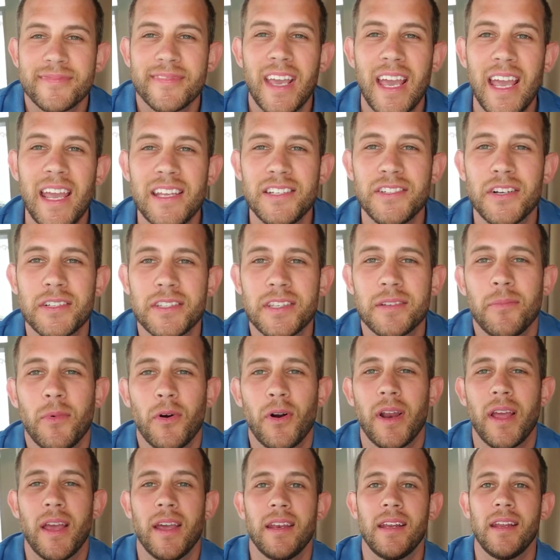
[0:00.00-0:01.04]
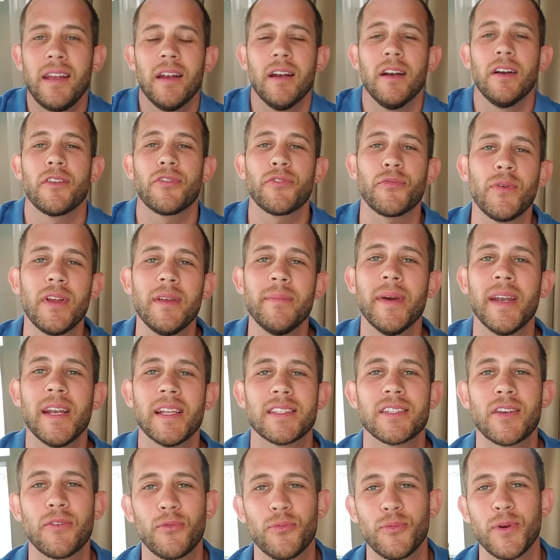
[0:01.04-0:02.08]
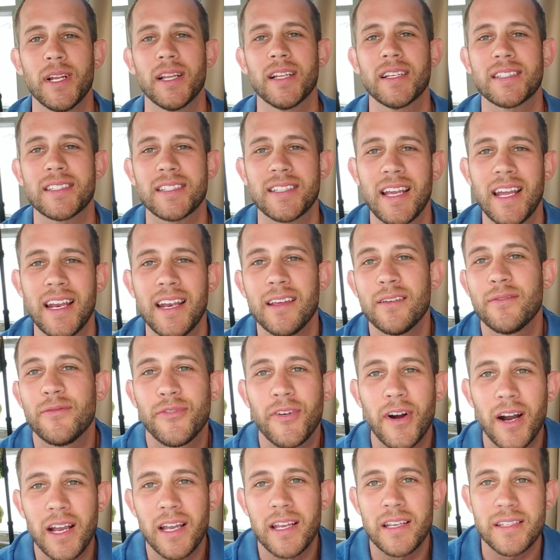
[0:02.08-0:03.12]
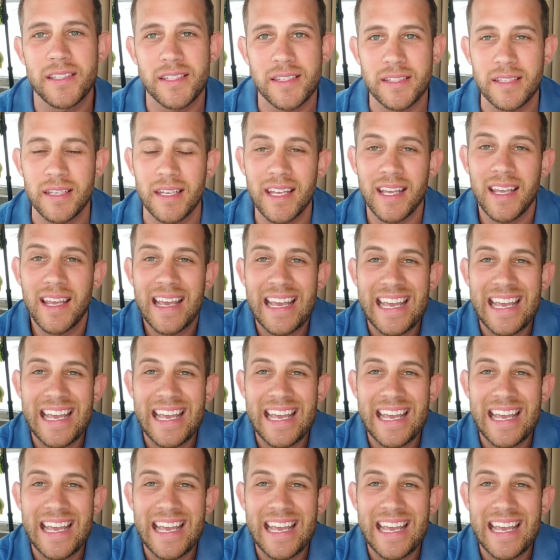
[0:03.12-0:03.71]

Hey, Justin Moorhead here. 3 minutes of real estate advice.